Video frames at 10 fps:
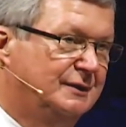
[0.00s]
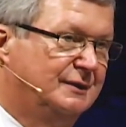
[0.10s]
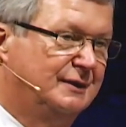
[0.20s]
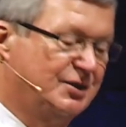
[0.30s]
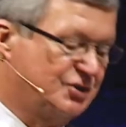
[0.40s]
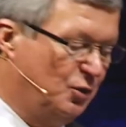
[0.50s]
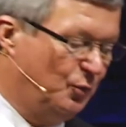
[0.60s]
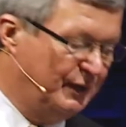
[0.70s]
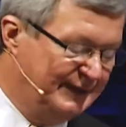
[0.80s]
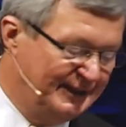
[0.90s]
And so
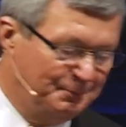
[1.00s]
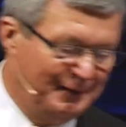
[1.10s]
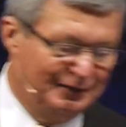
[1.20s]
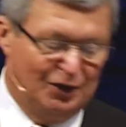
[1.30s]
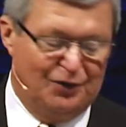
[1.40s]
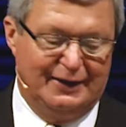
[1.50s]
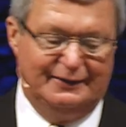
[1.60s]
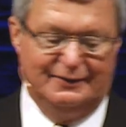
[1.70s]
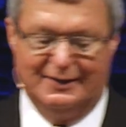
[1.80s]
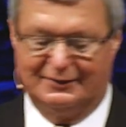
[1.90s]
we need to be
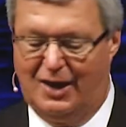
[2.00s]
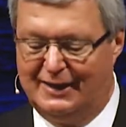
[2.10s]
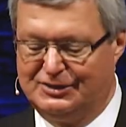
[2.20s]
learning, not